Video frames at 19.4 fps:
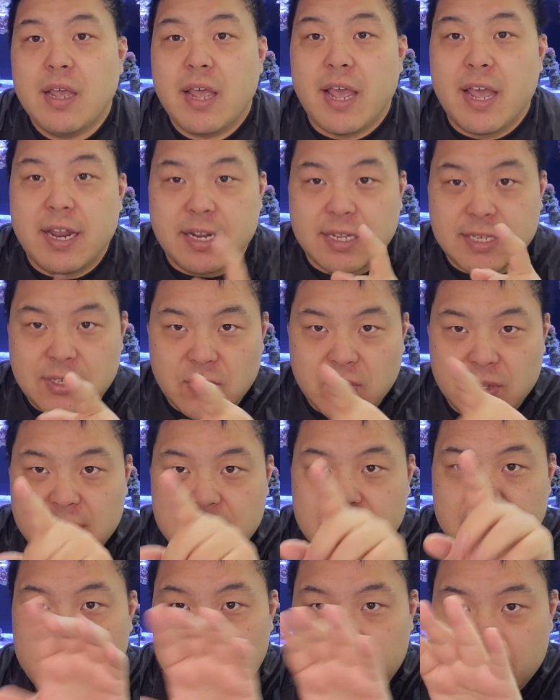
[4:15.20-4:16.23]
And as you can
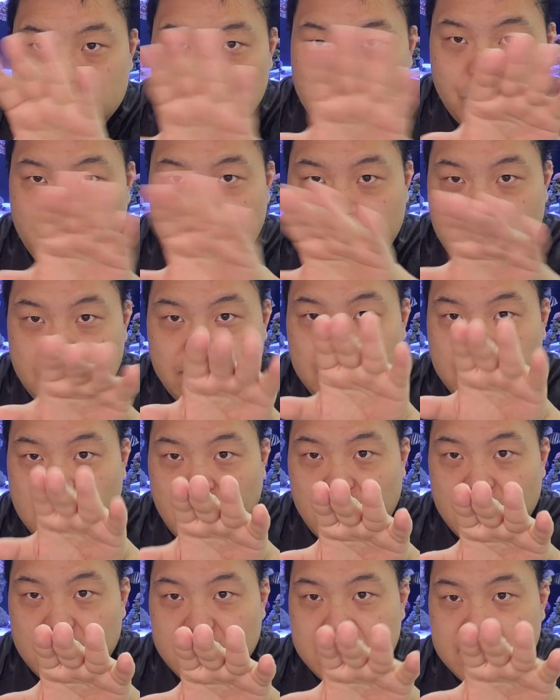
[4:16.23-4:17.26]
see, it's pretty
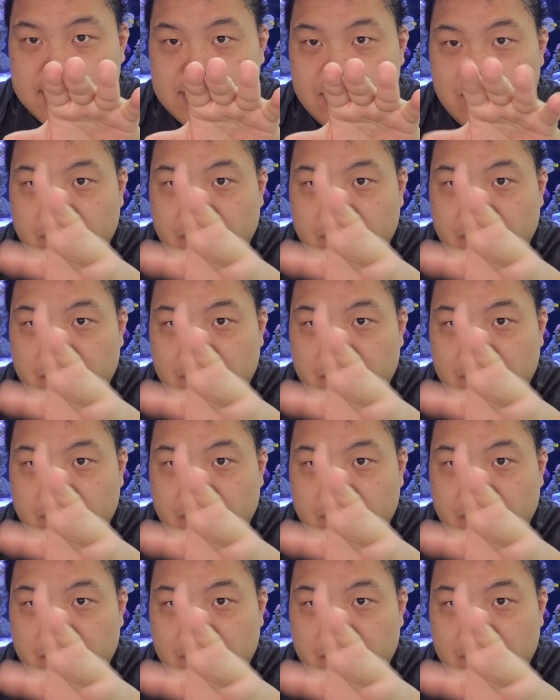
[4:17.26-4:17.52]
flawless.